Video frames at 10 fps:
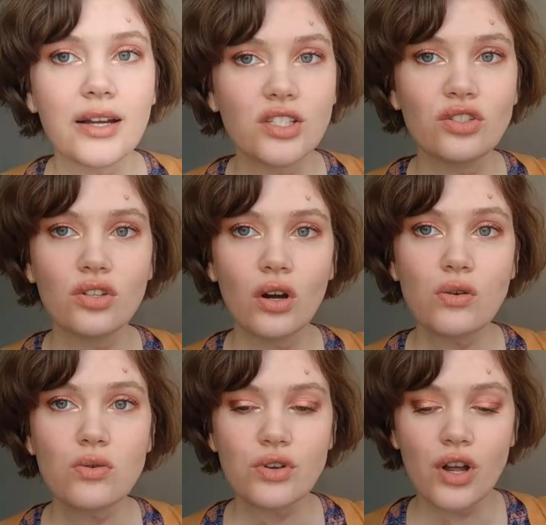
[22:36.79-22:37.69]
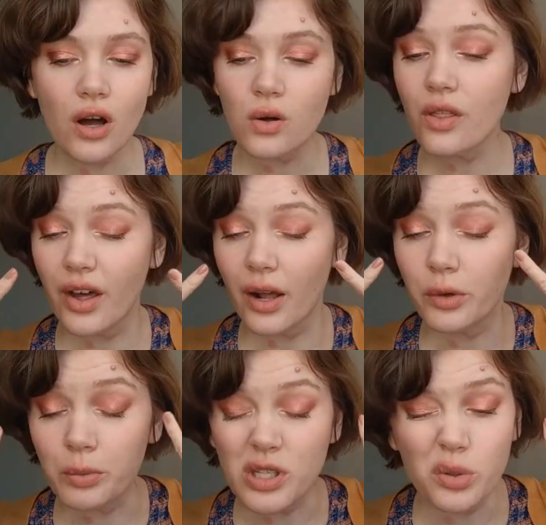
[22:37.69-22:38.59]
I don't know that
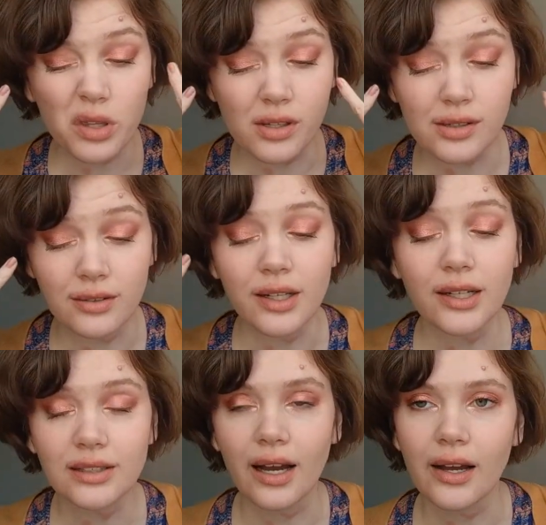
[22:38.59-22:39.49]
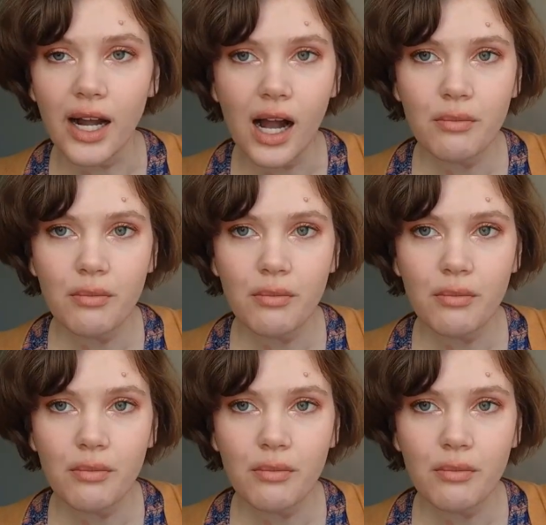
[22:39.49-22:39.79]
I will be doing this exact eye